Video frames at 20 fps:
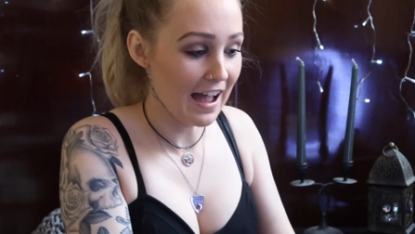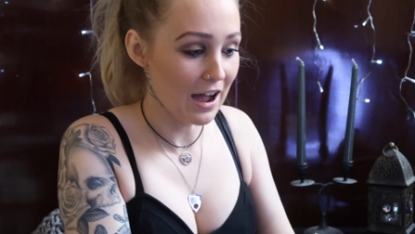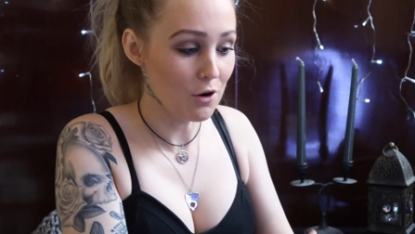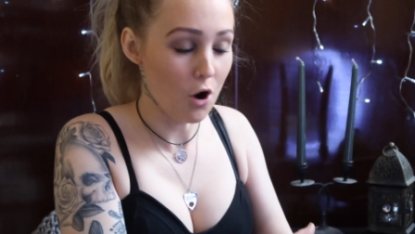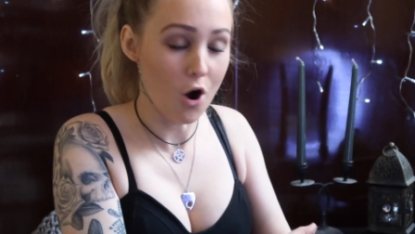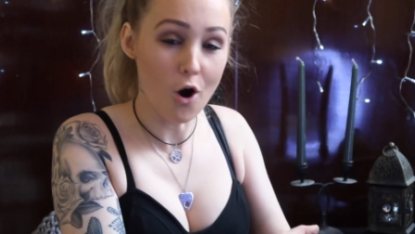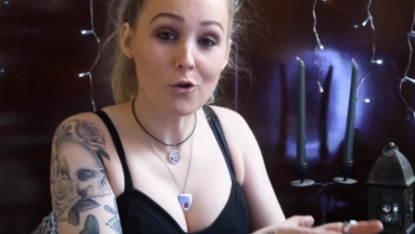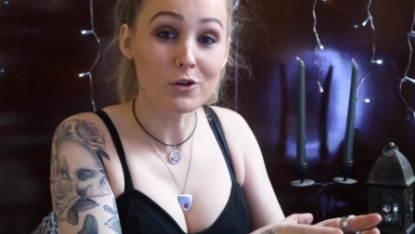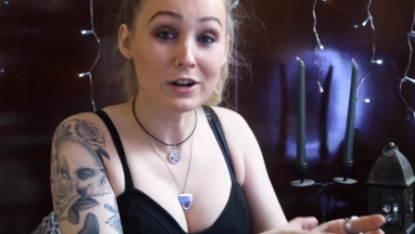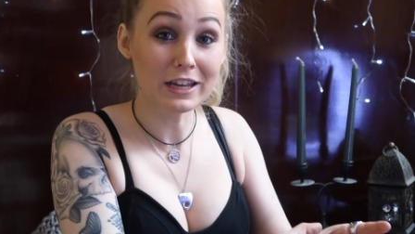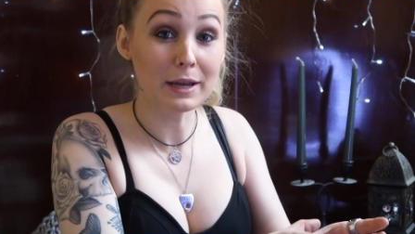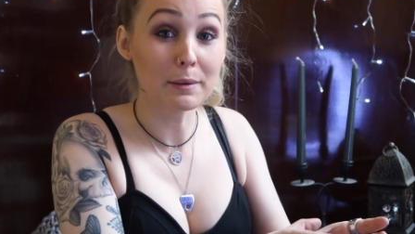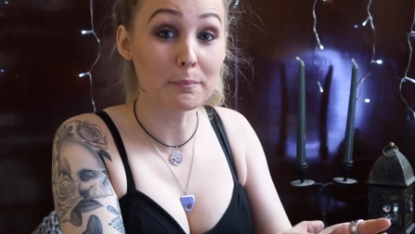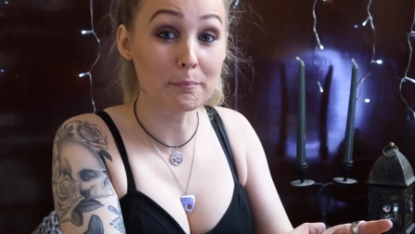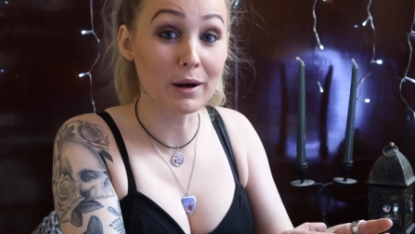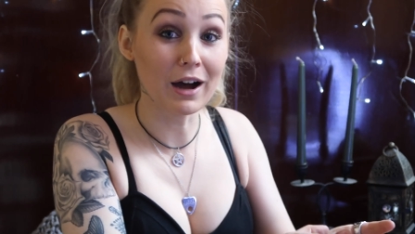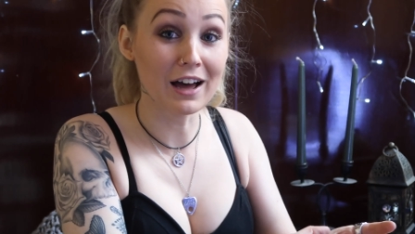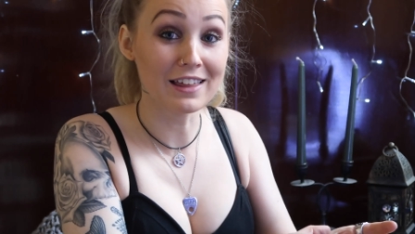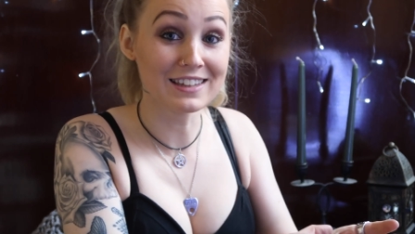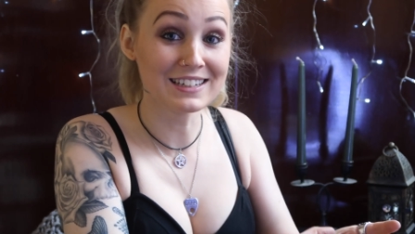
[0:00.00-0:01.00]
holding him
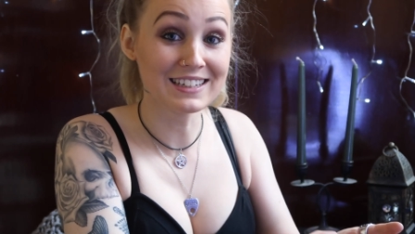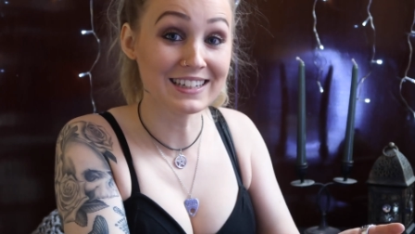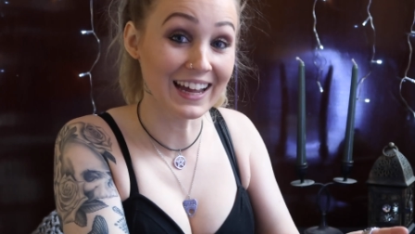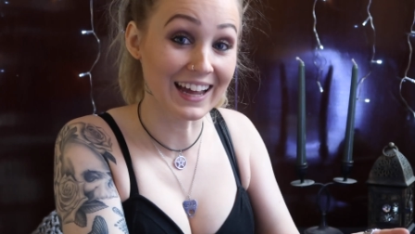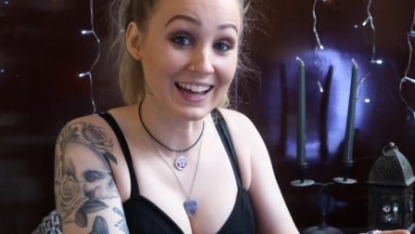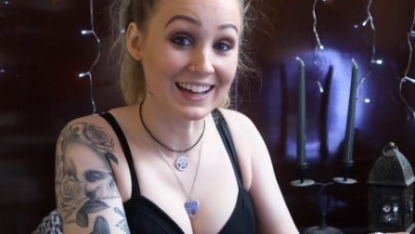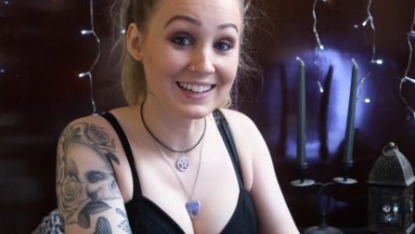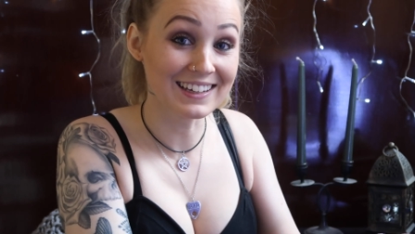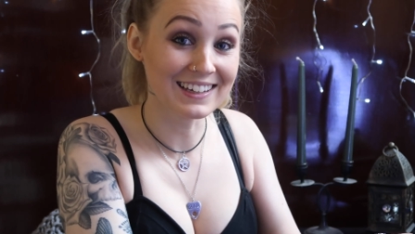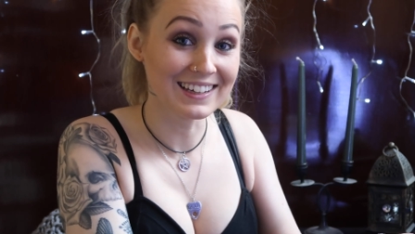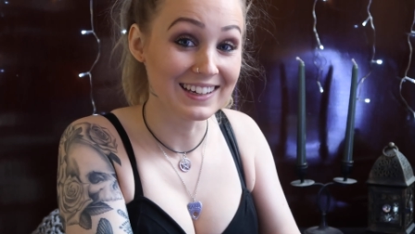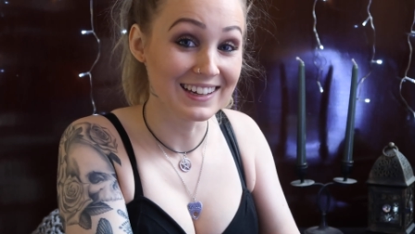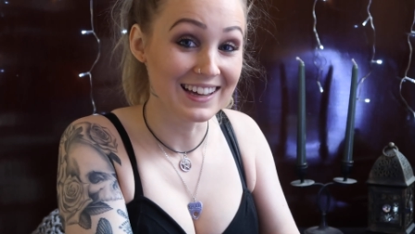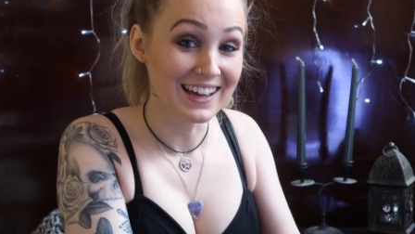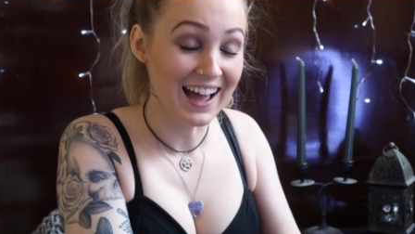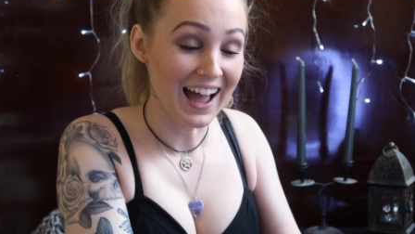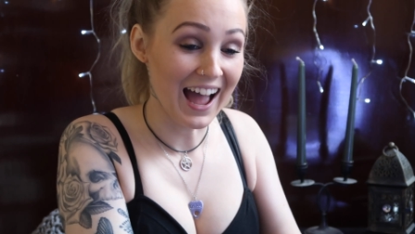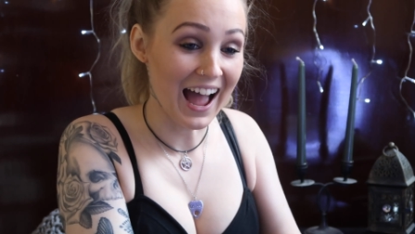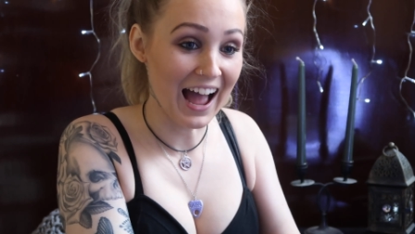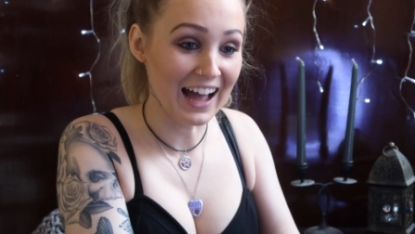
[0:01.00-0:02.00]
by the neck,
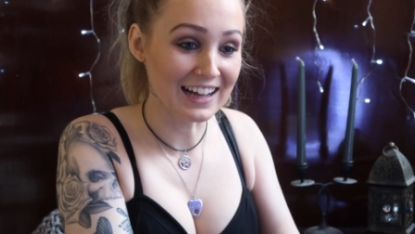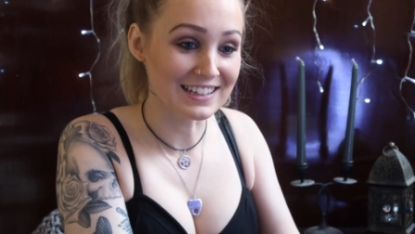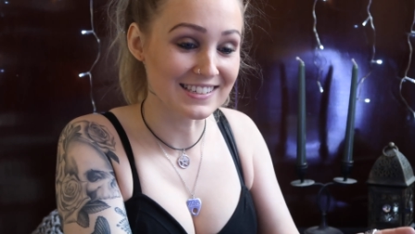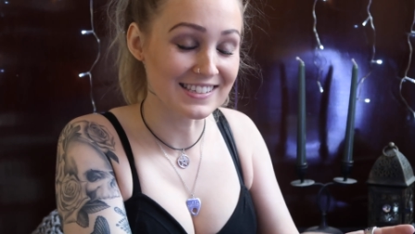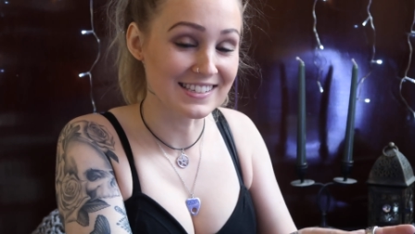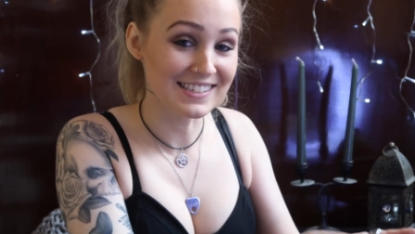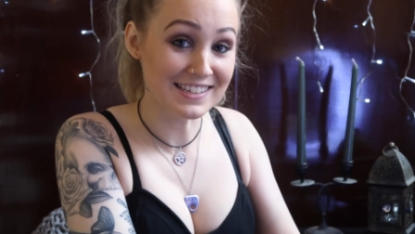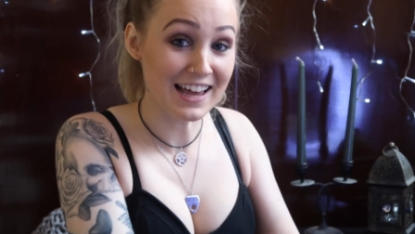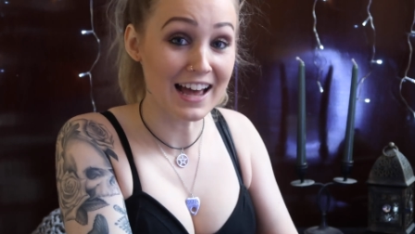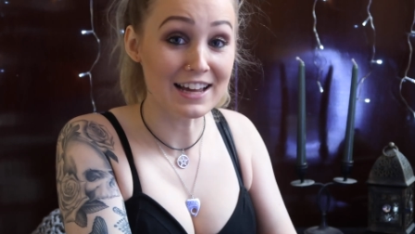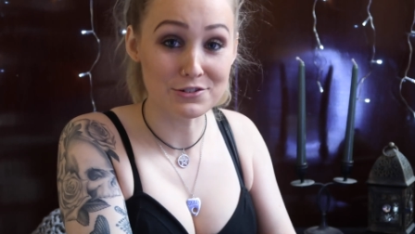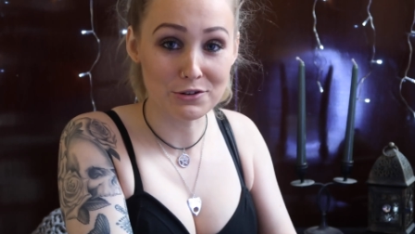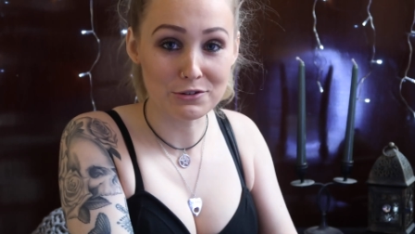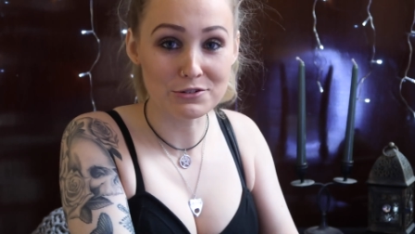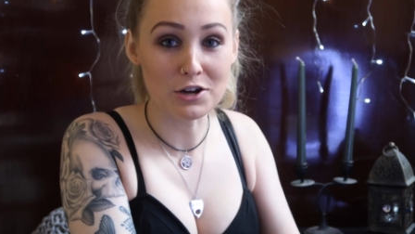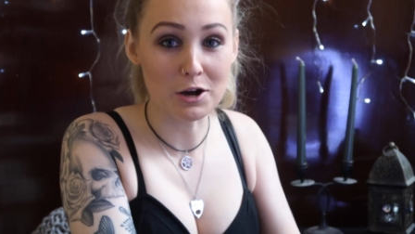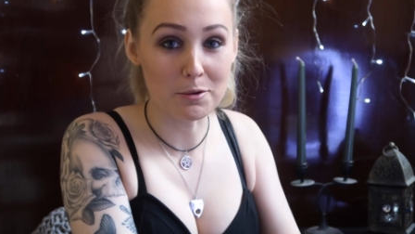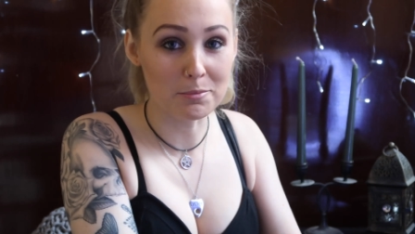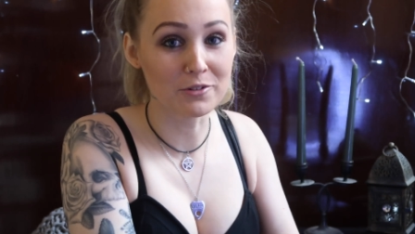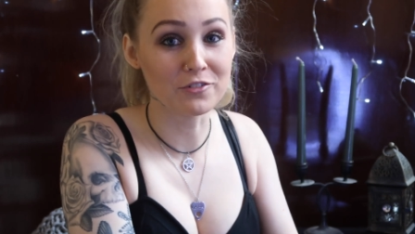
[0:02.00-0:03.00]
and sat
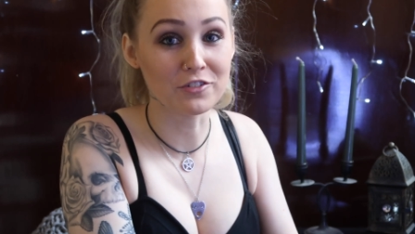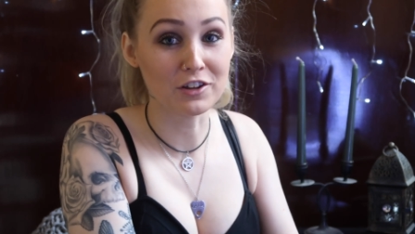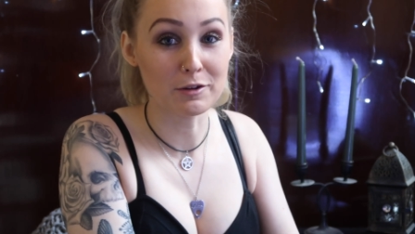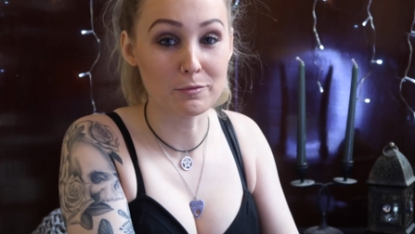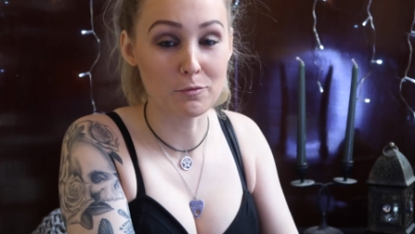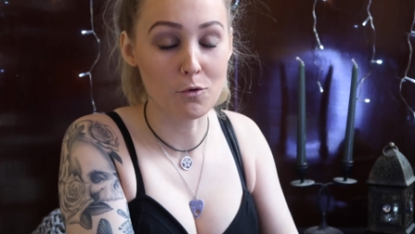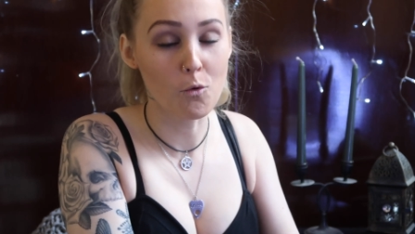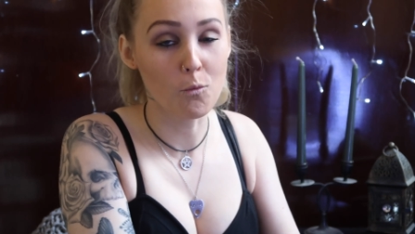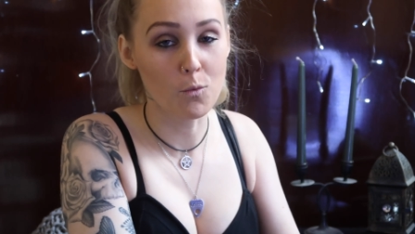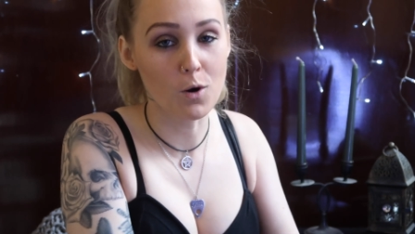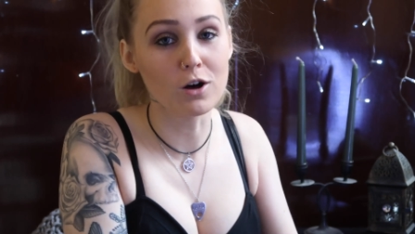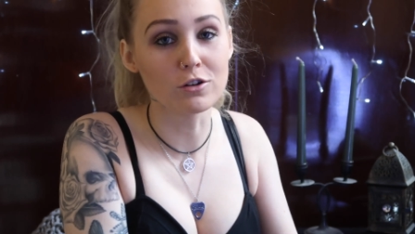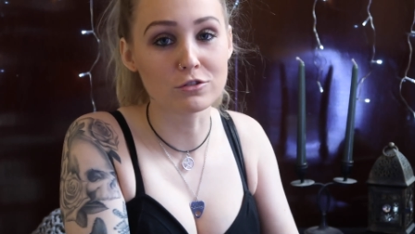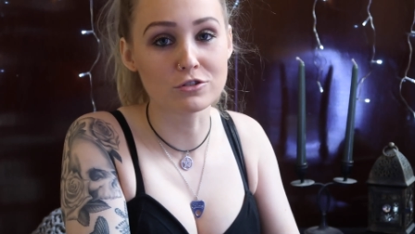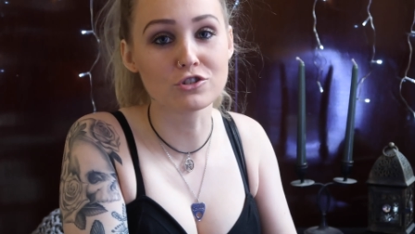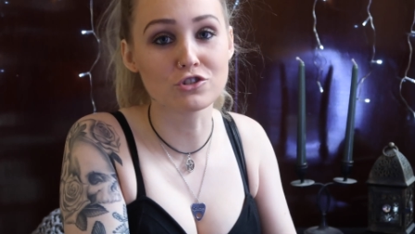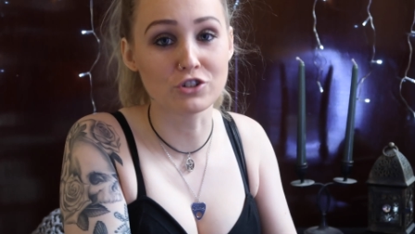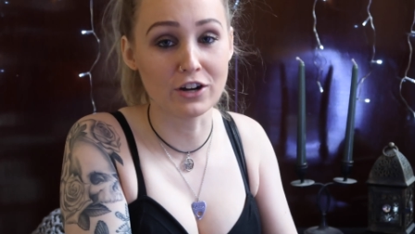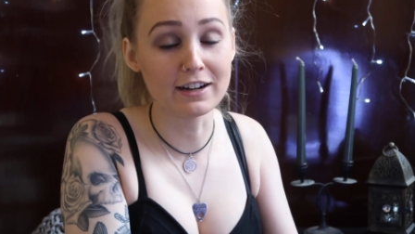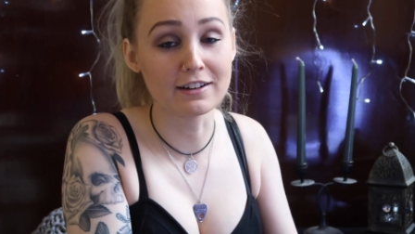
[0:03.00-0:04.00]
on top of him while
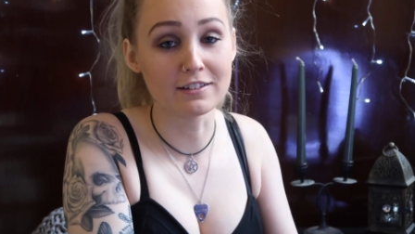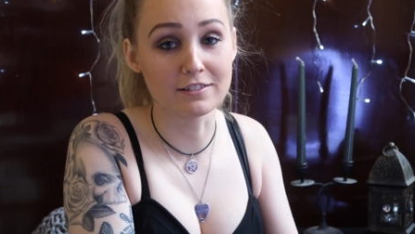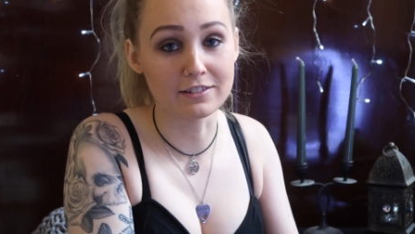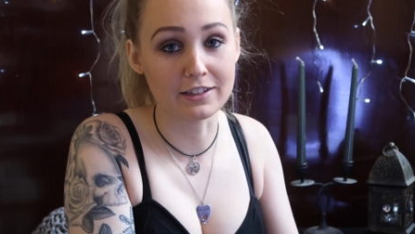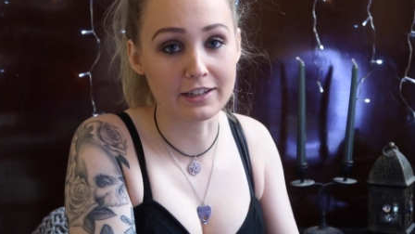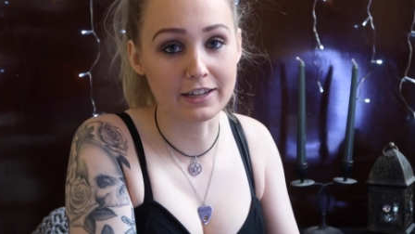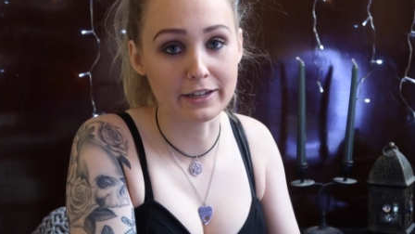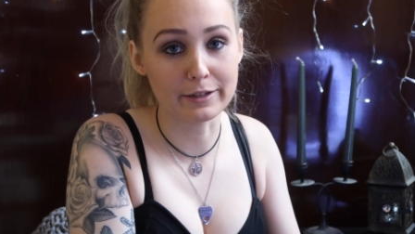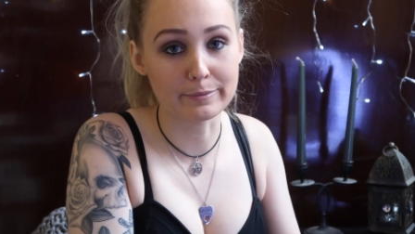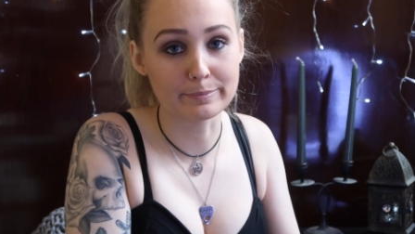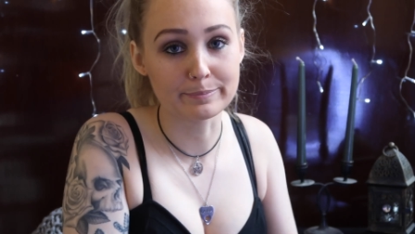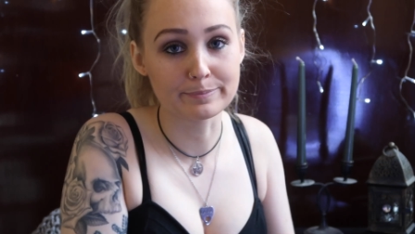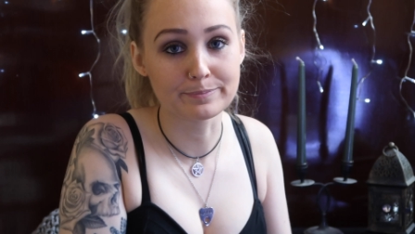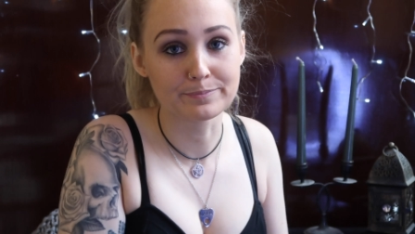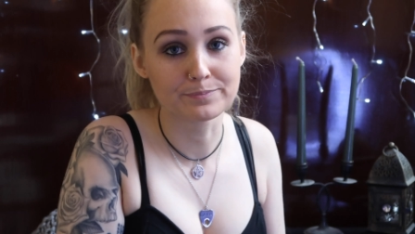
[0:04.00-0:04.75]
strangling him.